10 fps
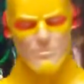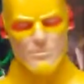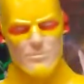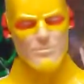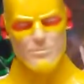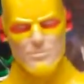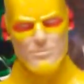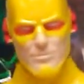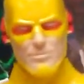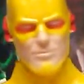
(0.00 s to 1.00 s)

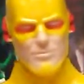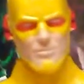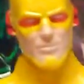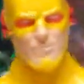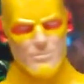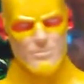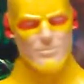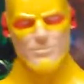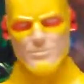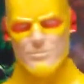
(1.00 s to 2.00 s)
confusing as the
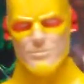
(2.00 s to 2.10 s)
Flashes.